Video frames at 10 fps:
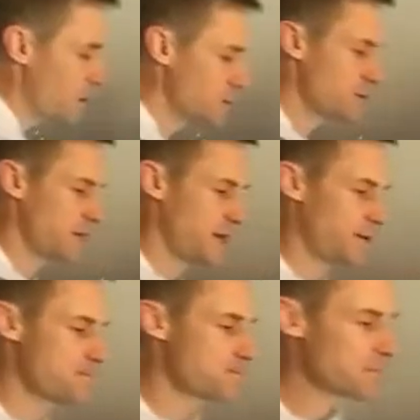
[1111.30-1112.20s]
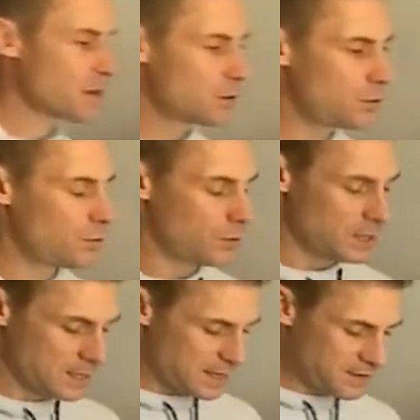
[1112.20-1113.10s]
on your team who
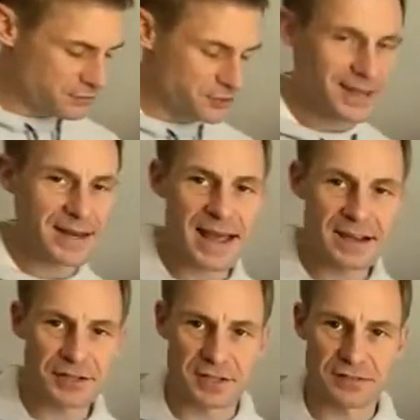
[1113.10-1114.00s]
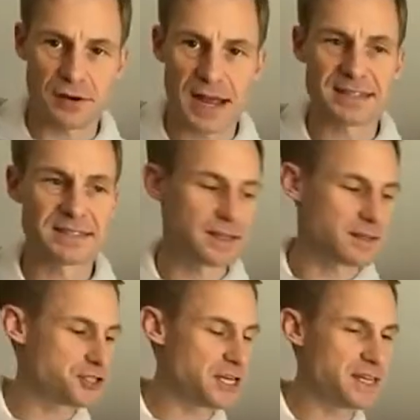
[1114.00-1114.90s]
is tenacious or has
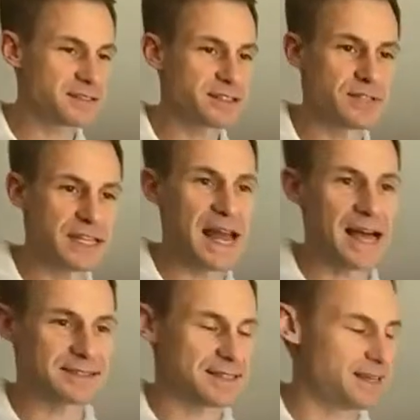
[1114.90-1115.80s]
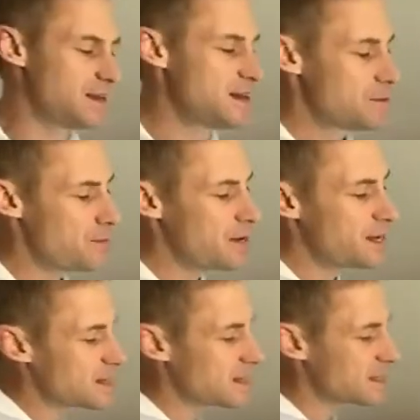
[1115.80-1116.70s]
the genius of tenacity,
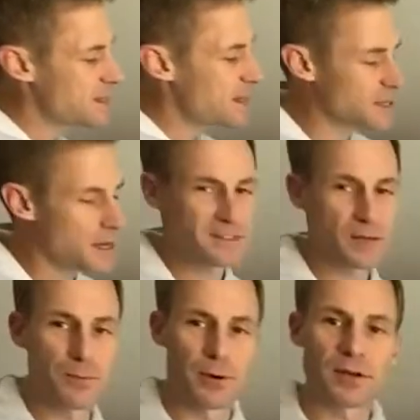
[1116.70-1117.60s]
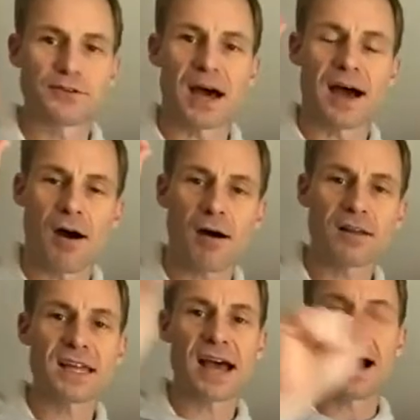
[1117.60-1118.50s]
meaning that they love to dot
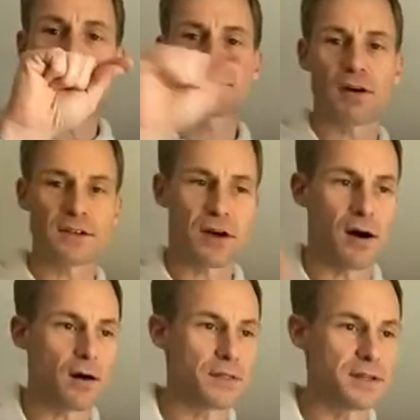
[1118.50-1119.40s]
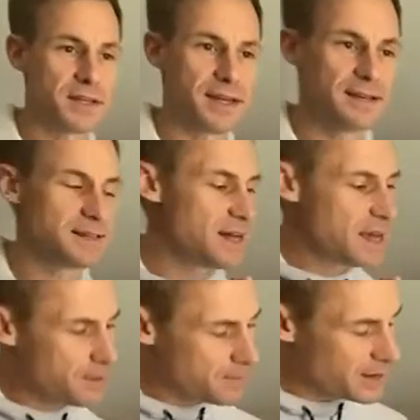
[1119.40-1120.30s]
all the I's, cross all the T's,
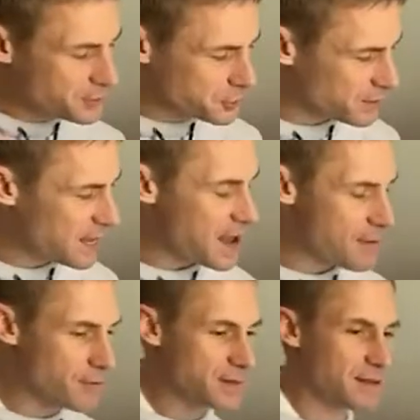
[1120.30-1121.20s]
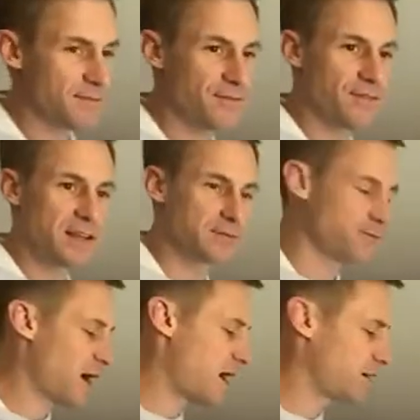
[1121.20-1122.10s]
and make sure that everything is
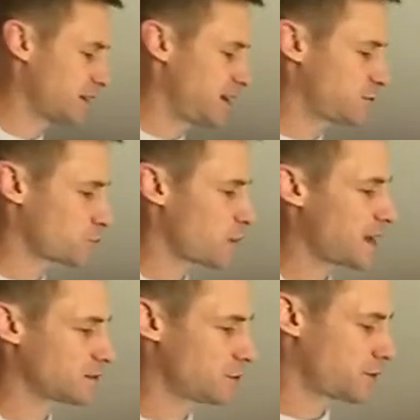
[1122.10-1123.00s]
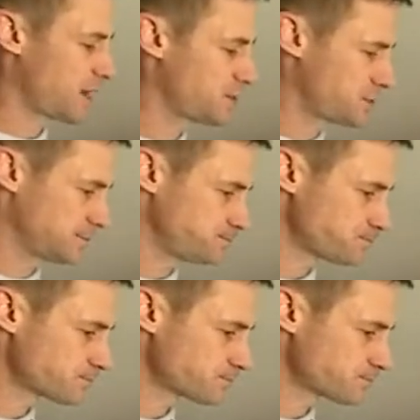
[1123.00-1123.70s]
filed in its right location.